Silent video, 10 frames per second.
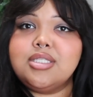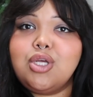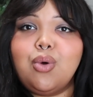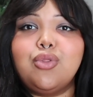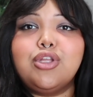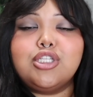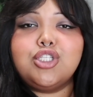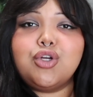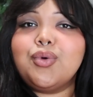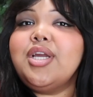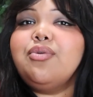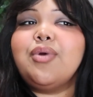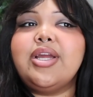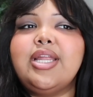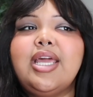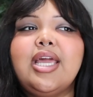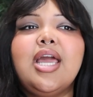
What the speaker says: So the screenwriting,